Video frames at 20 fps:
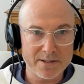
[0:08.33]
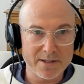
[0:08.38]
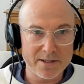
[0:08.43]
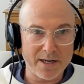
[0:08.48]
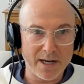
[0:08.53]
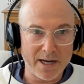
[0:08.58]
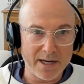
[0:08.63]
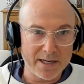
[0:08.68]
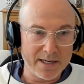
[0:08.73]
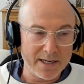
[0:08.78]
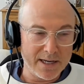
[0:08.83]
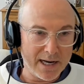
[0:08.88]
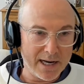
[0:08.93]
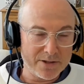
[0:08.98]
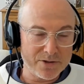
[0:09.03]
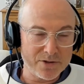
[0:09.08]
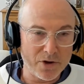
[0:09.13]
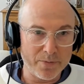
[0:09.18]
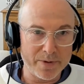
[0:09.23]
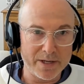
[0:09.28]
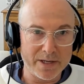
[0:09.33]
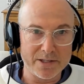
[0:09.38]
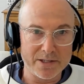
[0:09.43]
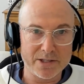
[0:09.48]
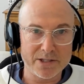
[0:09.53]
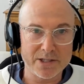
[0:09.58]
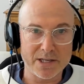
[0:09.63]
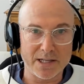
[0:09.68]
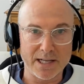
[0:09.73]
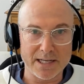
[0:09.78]
Today, our topic is
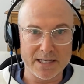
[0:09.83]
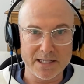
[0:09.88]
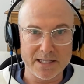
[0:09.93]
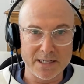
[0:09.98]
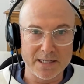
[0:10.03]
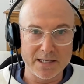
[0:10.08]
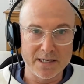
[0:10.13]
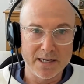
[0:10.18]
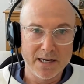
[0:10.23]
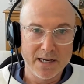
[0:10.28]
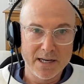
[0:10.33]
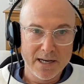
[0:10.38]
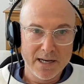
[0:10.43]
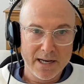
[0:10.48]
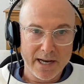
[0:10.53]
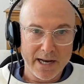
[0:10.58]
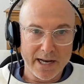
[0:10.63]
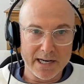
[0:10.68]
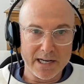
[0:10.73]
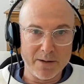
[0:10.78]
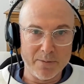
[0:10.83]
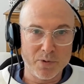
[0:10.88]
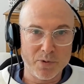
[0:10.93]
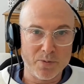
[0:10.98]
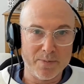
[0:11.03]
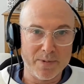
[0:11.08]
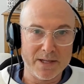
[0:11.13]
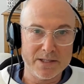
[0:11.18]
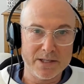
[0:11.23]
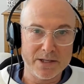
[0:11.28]
selecting and
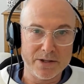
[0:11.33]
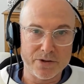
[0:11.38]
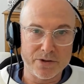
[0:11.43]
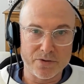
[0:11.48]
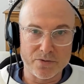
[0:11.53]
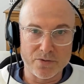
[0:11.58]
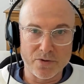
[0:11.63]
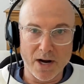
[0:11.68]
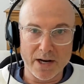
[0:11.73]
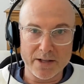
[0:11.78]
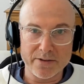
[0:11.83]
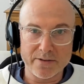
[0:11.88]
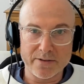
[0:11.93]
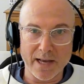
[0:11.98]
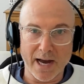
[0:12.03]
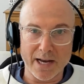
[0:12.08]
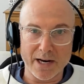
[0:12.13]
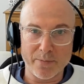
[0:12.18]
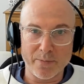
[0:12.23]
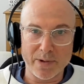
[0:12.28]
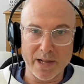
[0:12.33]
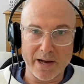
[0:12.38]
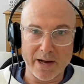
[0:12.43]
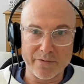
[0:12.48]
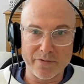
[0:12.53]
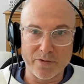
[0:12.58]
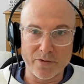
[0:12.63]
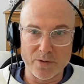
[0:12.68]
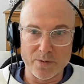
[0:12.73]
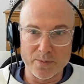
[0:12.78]
implementing the right data
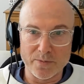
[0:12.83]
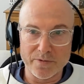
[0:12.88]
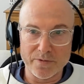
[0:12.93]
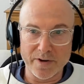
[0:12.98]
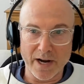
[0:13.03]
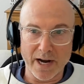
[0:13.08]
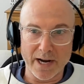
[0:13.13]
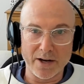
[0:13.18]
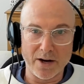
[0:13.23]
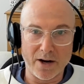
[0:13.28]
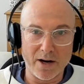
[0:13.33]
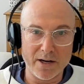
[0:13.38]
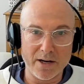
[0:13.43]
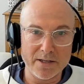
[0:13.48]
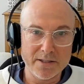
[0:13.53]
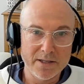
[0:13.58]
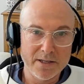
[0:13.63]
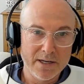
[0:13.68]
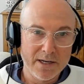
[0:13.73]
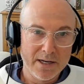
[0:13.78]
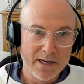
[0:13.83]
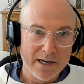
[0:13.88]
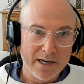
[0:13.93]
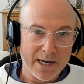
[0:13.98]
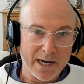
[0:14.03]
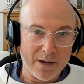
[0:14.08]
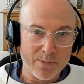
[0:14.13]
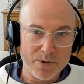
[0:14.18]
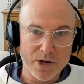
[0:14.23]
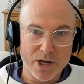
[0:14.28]
platform for AI,
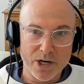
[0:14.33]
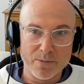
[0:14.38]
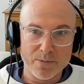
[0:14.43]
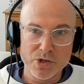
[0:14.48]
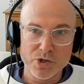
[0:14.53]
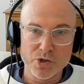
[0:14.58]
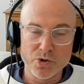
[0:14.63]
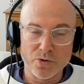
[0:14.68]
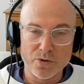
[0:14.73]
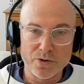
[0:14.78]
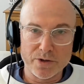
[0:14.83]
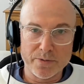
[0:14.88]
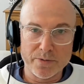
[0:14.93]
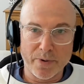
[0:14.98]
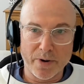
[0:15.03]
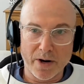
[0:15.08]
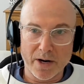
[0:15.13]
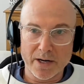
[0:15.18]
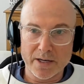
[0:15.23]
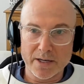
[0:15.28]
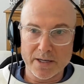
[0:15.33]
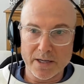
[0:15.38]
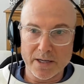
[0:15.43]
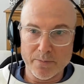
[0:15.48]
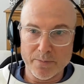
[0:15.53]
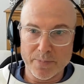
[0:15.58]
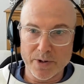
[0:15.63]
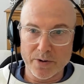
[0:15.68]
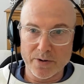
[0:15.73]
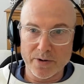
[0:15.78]
and we're going to be joined by
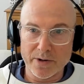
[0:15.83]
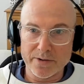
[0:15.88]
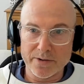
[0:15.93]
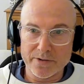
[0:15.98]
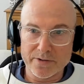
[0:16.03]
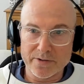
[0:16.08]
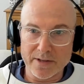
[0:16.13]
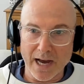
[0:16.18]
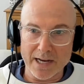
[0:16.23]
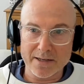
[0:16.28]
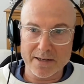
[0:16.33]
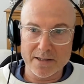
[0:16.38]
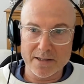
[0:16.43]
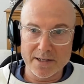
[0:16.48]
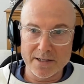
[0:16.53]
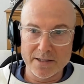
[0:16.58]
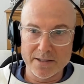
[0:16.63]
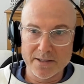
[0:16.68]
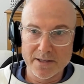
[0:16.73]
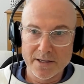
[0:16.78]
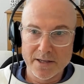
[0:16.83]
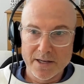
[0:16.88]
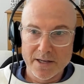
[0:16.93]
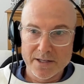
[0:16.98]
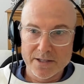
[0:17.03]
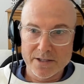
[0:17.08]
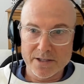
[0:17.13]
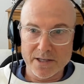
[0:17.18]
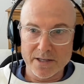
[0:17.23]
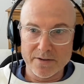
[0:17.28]
Empyrean's data lead,
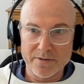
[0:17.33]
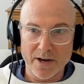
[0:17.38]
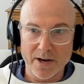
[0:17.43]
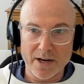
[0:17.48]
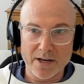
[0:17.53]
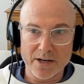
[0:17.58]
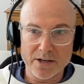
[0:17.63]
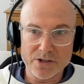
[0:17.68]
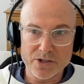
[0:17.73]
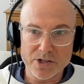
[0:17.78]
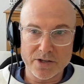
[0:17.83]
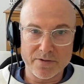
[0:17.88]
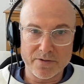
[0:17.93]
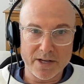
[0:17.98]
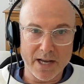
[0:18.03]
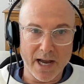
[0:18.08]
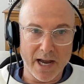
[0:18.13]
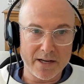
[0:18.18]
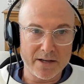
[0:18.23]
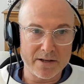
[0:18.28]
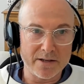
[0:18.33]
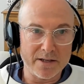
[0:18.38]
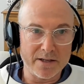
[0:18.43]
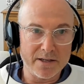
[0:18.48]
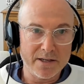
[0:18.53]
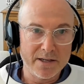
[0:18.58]
Siva Shivaganken.